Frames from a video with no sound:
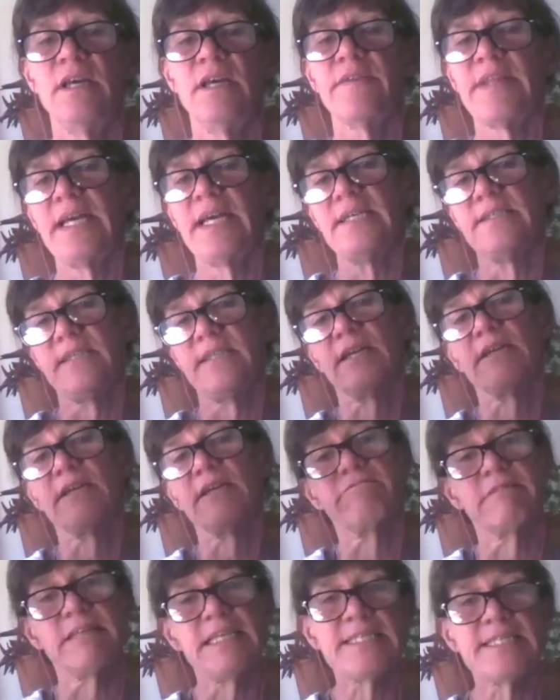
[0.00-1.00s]
that is
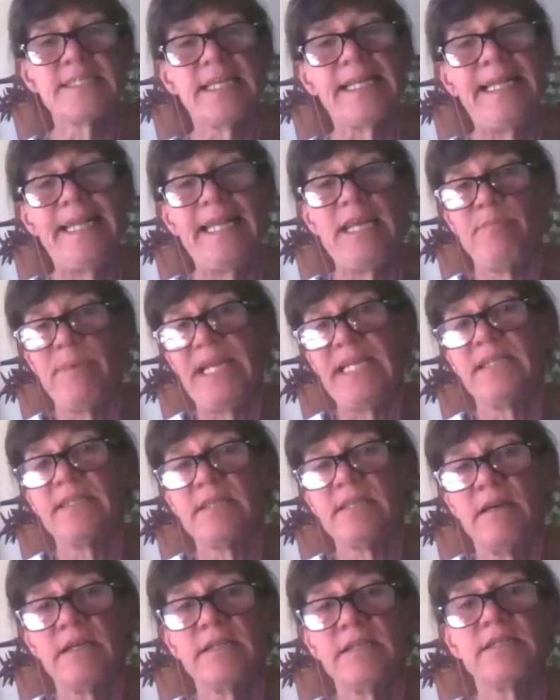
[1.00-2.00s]
increasingly being
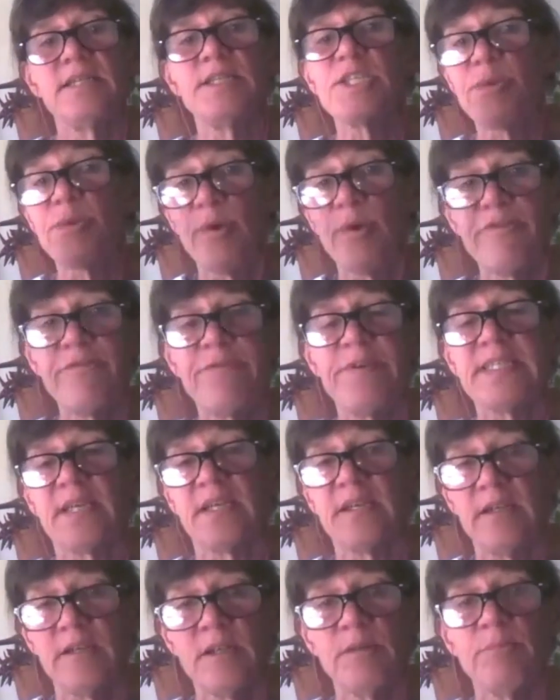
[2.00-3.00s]
turned into a
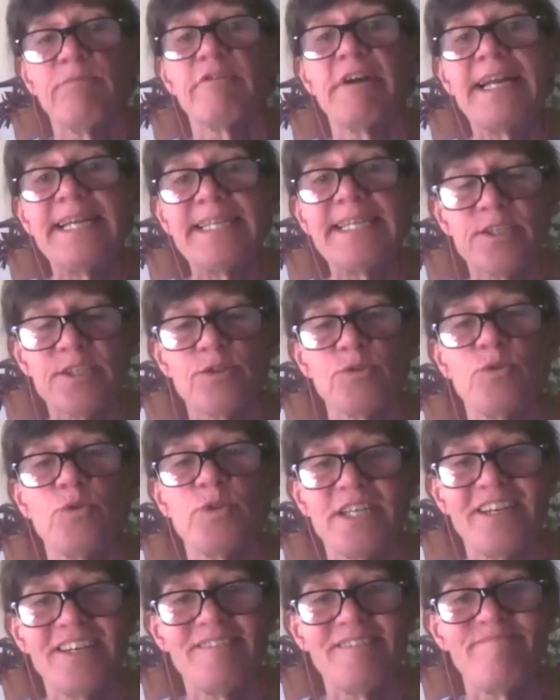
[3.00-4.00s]
physical brain disorder.